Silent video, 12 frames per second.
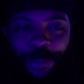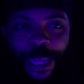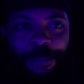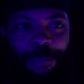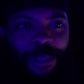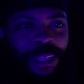
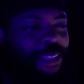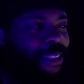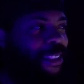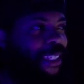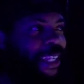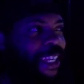people of the
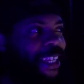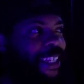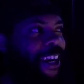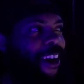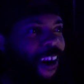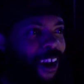city and the
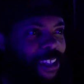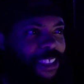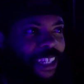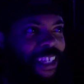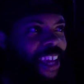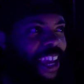carnage
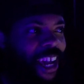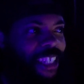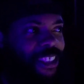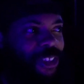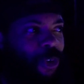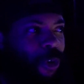and the chaos
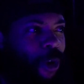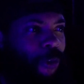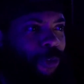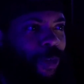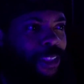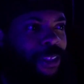that's going on
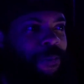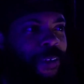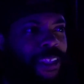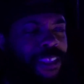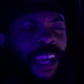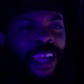with the rest of the
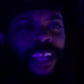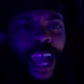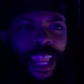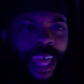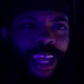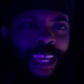village?
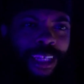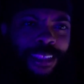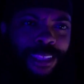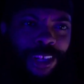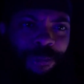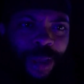Y'all out here
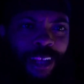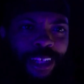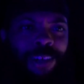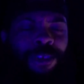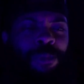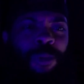concerned about
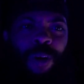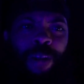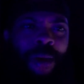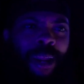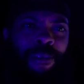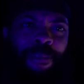Deku, but what
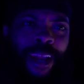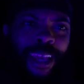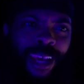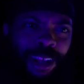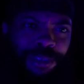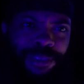about everybody
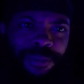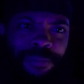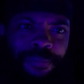else?